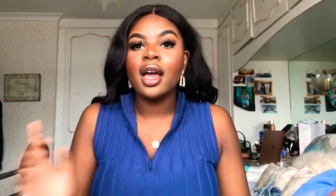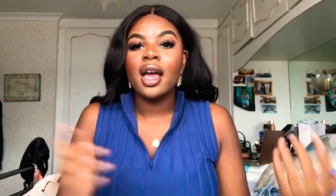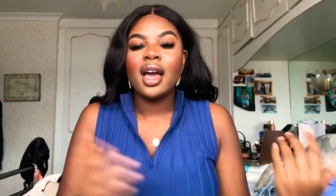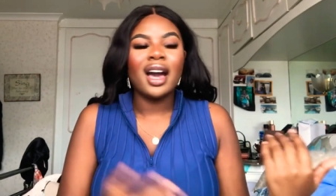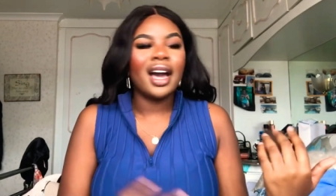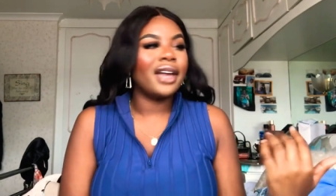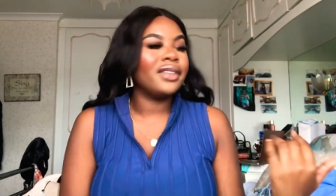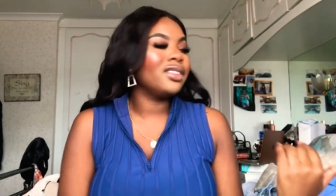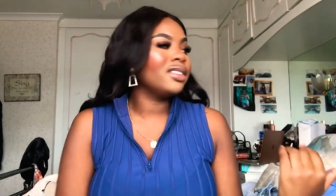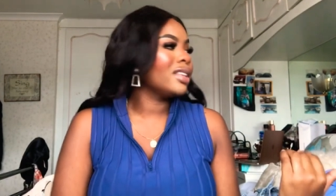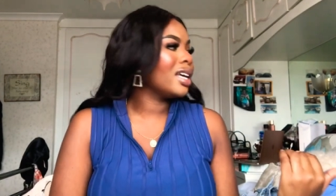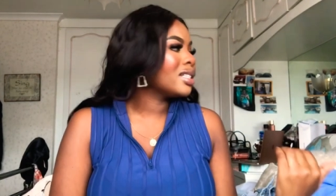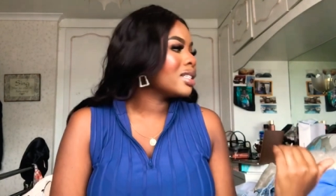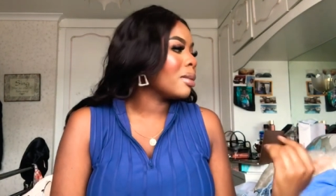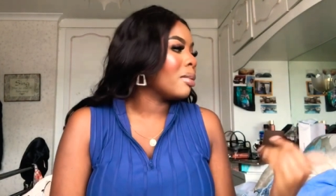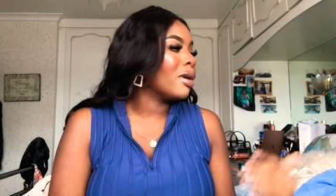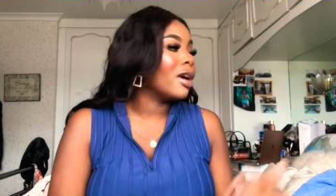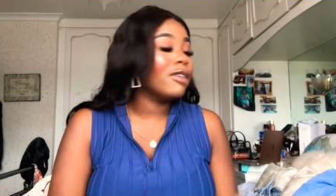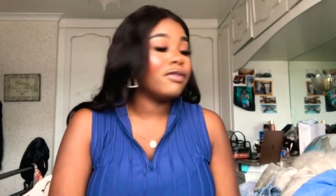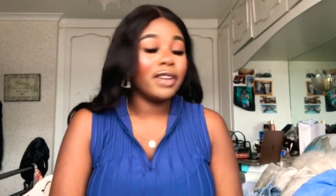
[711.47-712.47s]
I think that's a
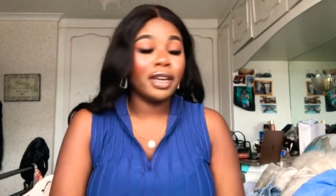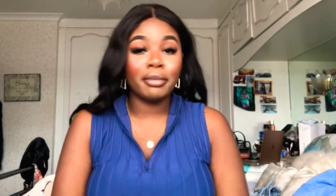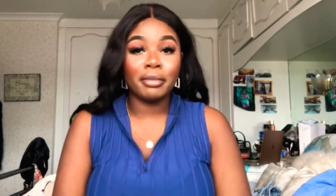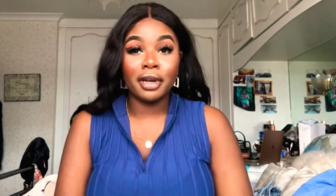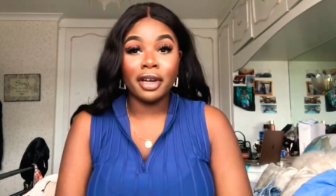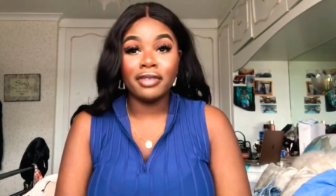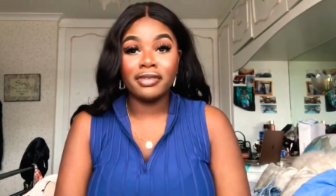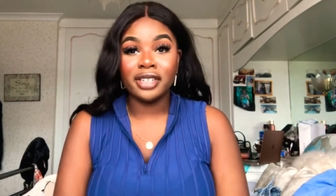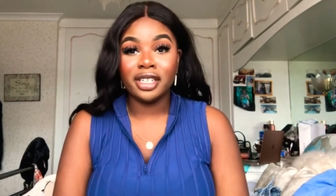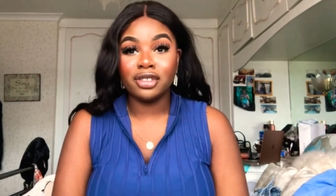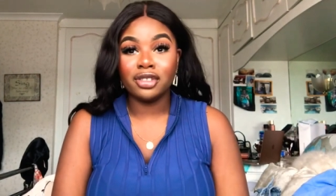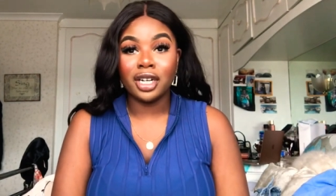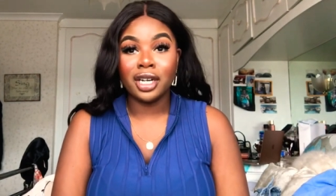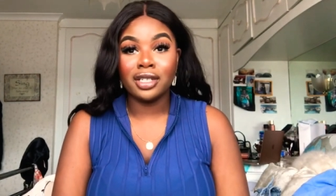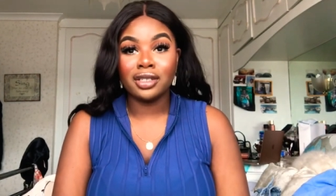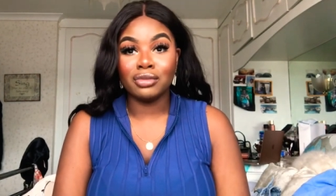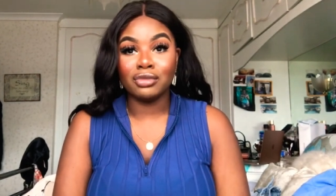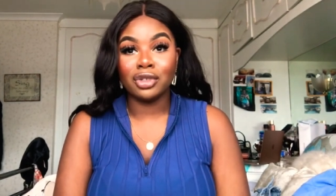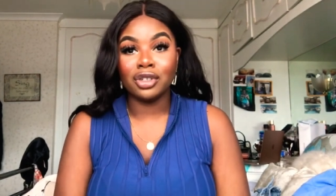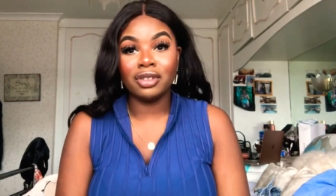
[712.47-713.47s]
perfect birthday dress I'm
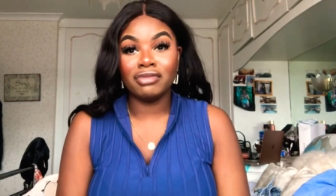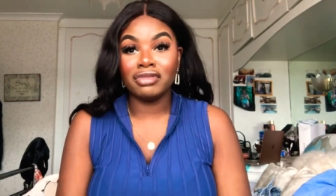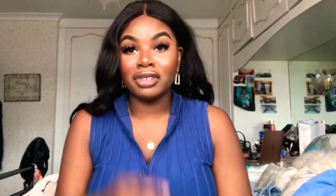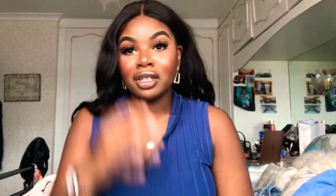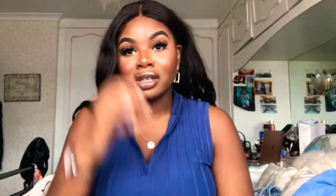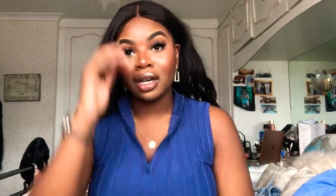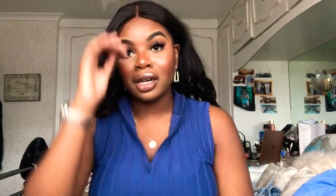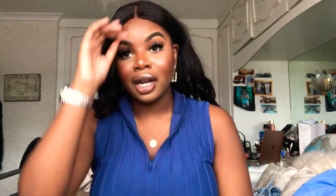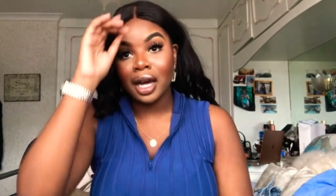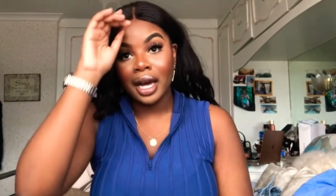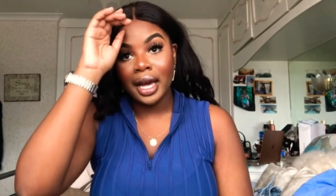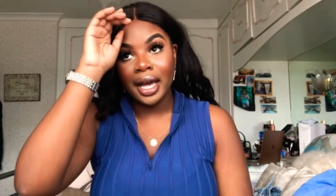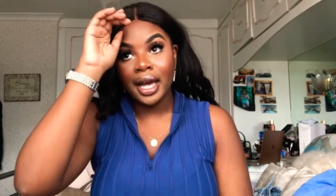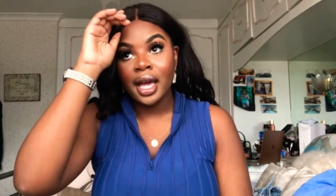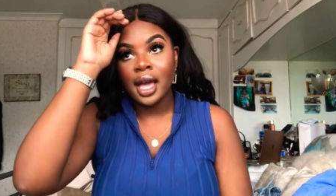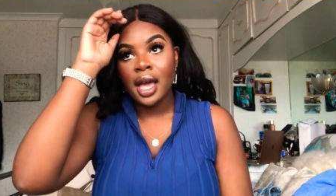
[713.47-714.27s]
not even gonna lie